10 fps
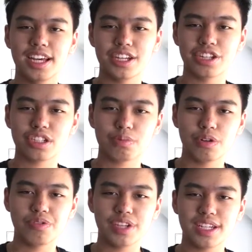in this
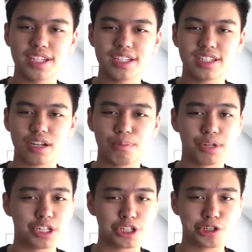movie is a
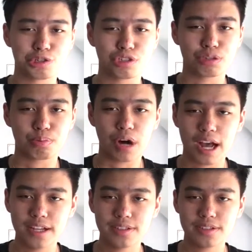particular
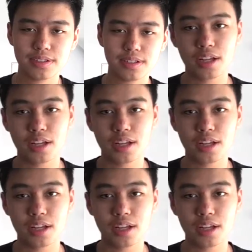surprise.